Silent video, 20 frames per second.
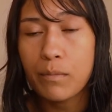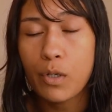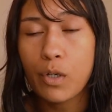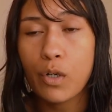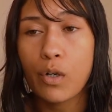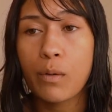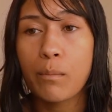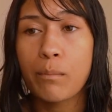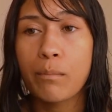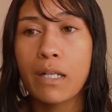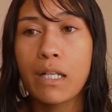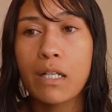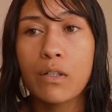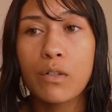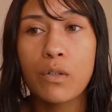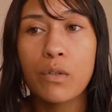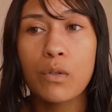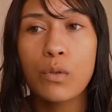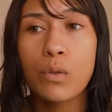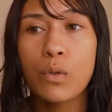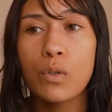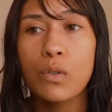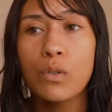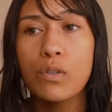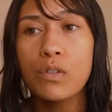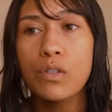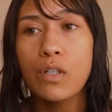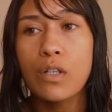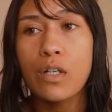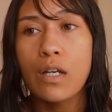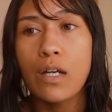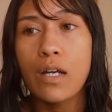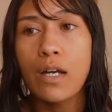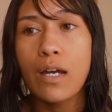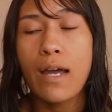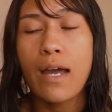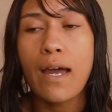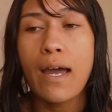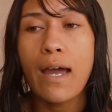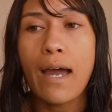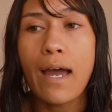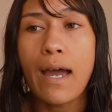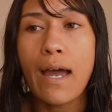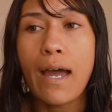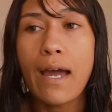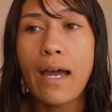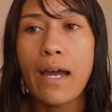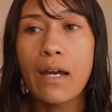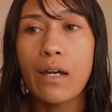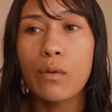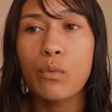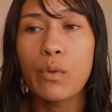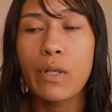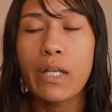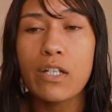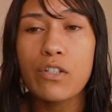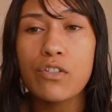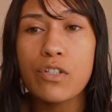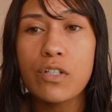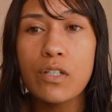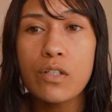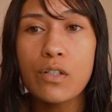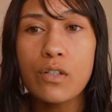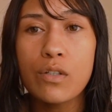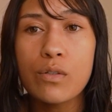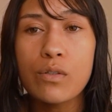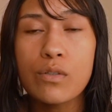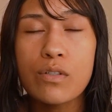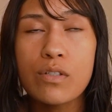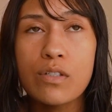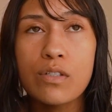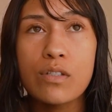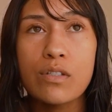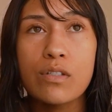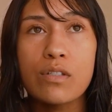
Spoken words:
her umbilical cord. And we actually used